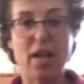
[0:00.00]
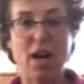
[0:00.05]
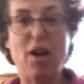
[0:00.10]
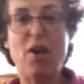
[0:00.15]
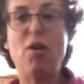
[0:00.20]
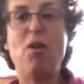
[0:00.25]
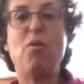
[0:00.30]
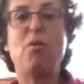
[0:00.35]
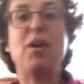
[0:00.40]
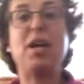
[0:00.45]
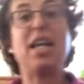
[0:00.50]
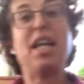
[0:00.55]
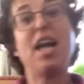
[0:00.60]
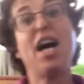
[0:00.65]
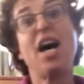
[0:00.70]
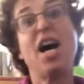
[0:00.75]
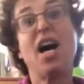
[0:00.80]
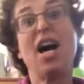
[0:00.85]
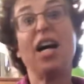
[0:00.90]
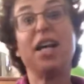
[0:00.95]
Going
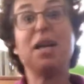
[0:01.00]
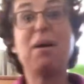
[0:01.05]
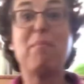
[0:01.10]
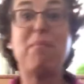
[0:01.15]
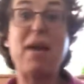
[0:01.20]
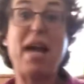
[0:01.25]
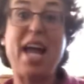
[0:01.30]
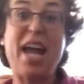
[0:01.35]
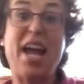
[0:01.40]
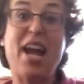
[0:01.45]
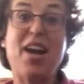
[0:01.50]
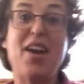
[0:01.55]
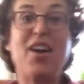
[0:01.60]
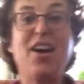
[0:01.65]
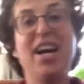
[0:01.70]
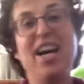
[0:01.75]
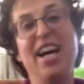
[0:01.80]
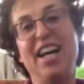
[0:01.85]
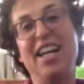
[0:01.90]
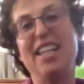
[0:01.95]
on a
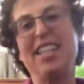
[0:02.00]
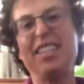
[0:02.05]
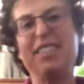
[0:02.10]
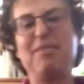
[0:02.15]
bear hunt.